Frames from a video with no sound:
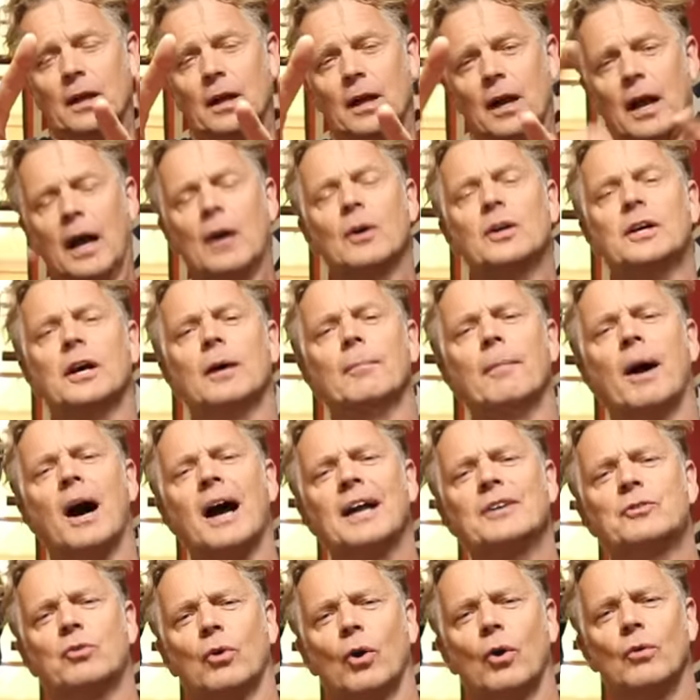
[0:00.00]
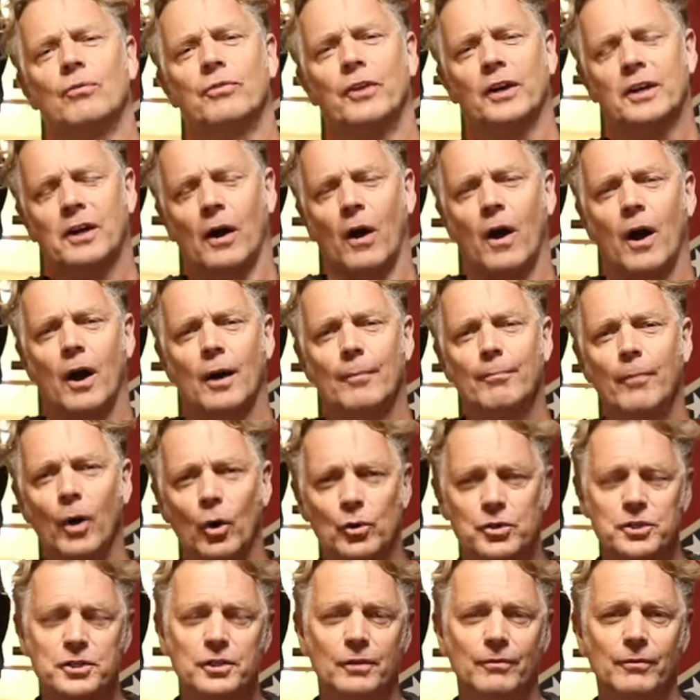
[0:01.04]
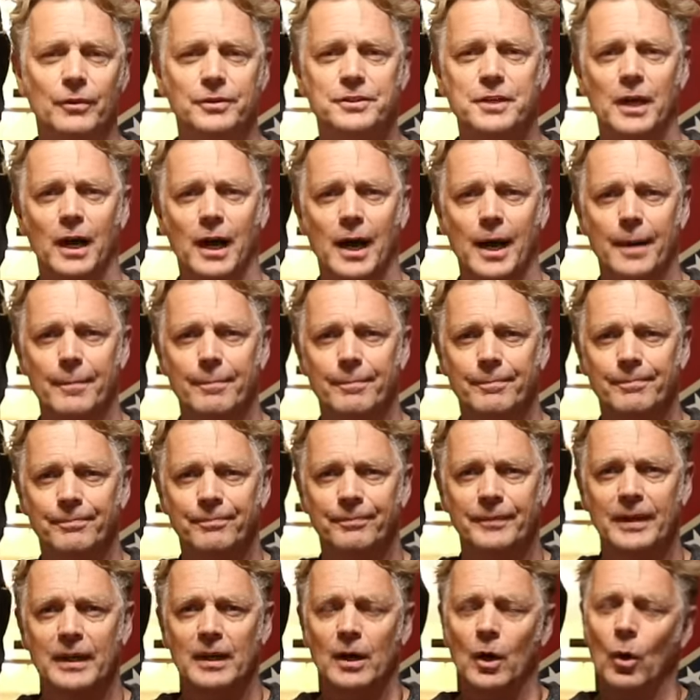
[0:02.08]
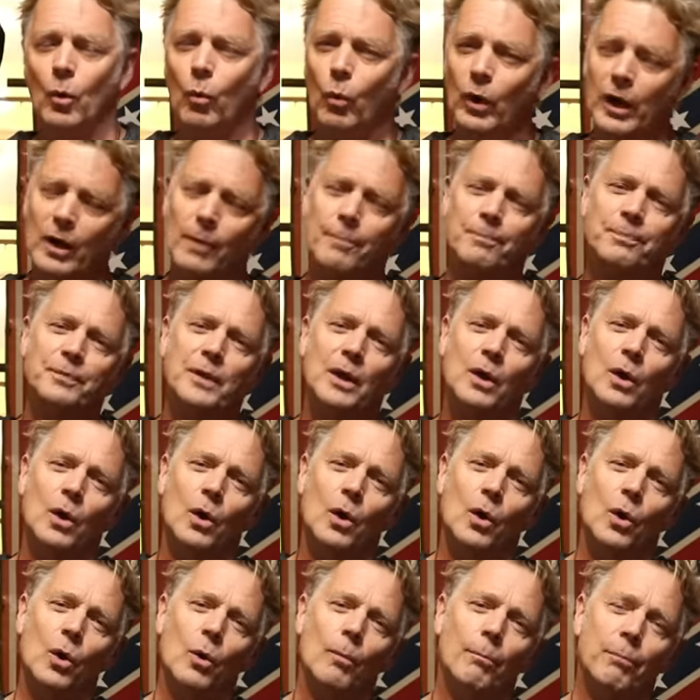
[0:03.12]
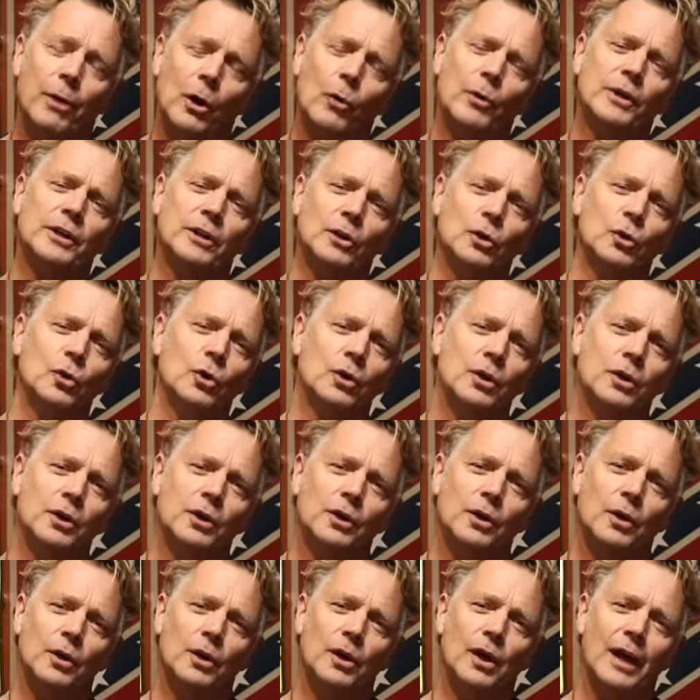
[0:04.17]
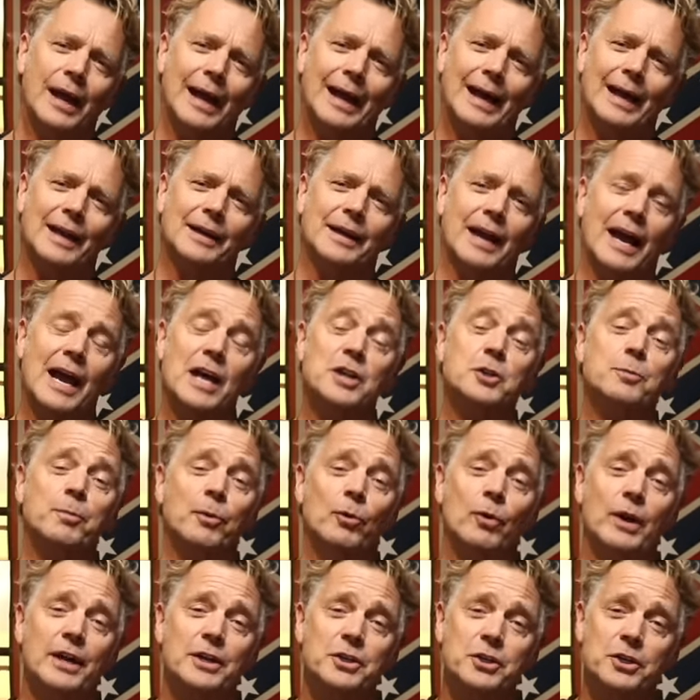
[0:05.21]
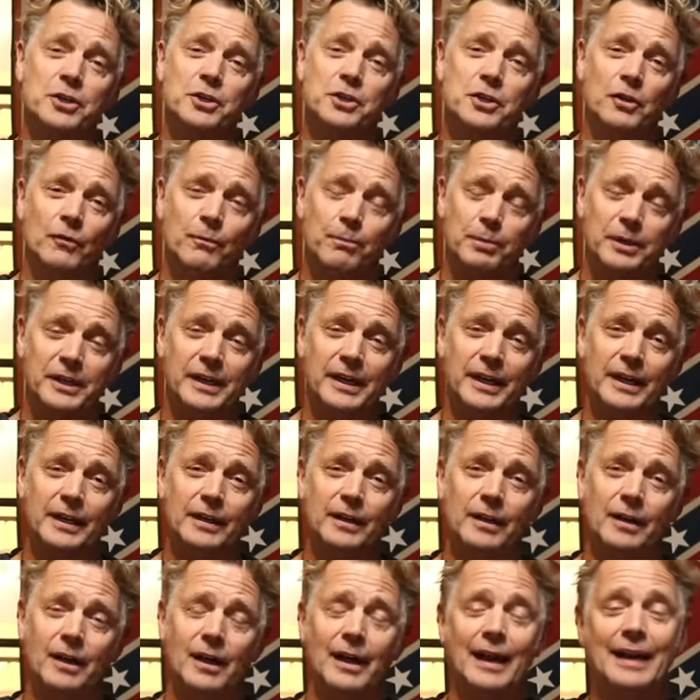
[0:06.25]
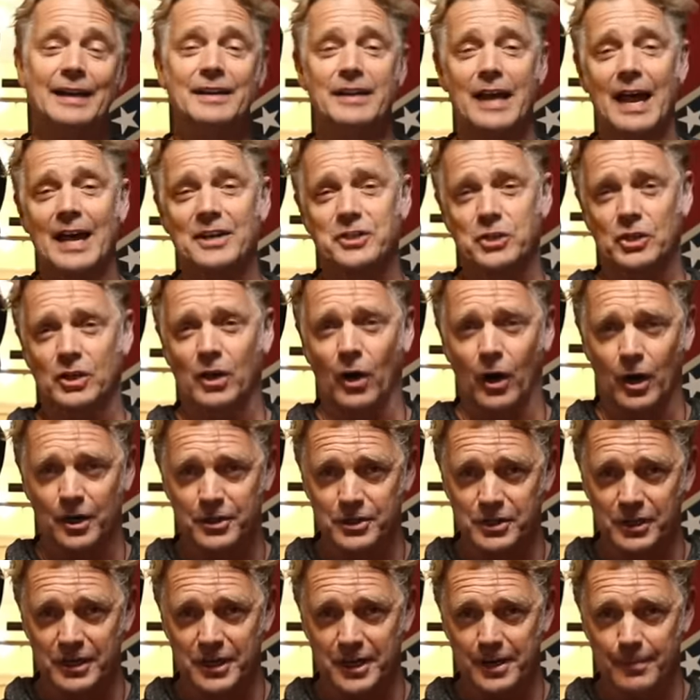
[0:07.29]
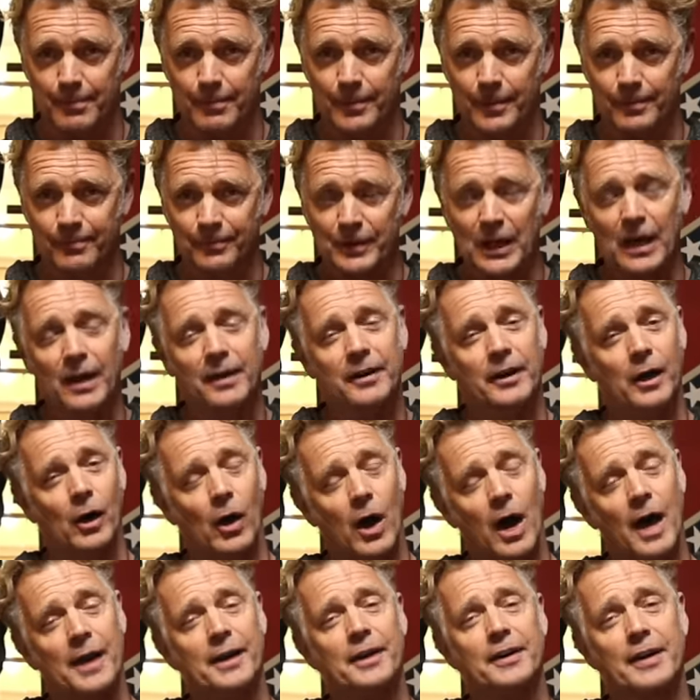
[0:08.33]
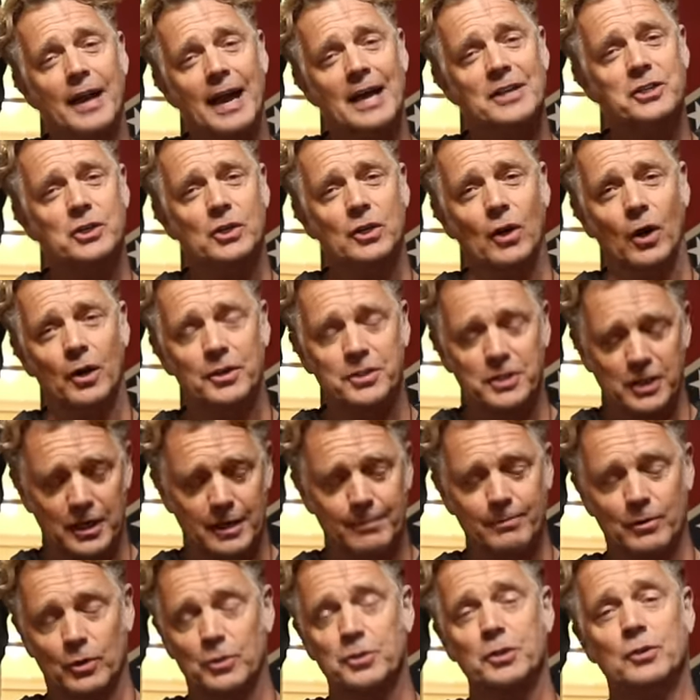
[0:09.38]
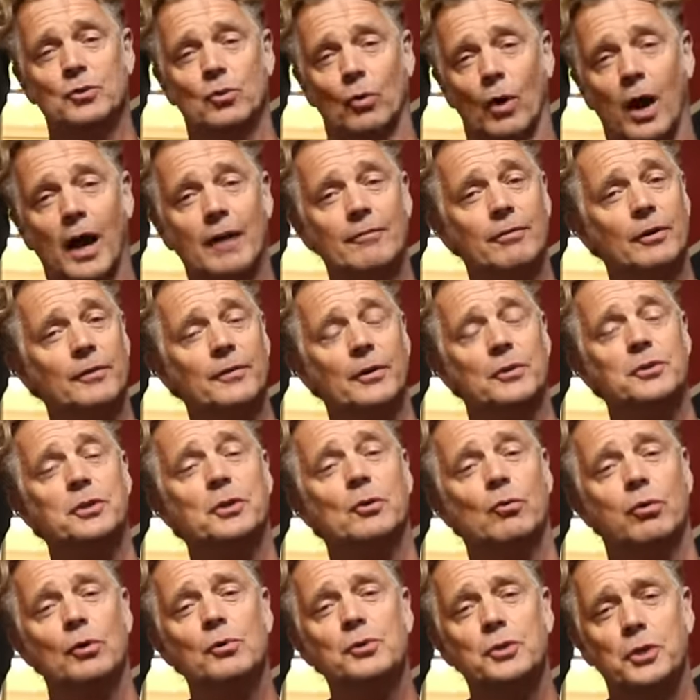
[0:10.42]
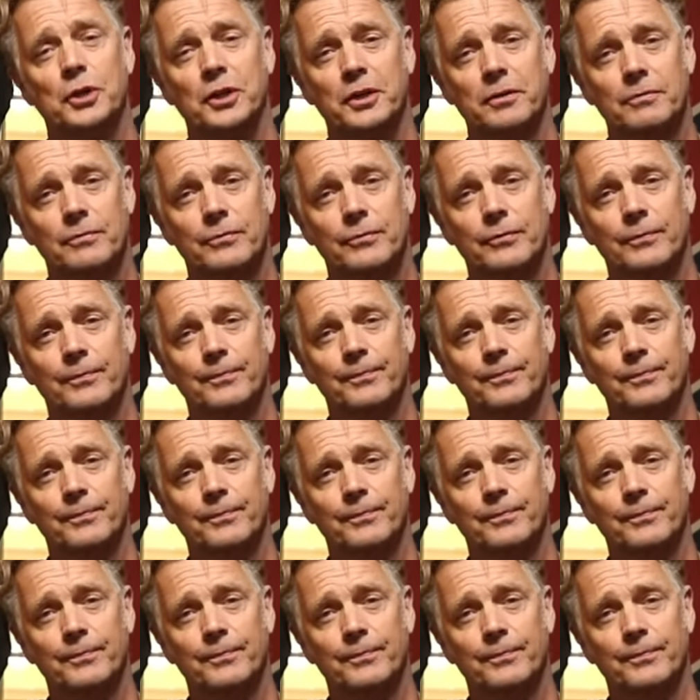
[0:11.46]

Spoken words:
How come I drove the car most of the time? Well, Bo and Luke had aspirations of being a NASCAR team. Now, on a NASCAR team, there's a driver and there's a crew chief.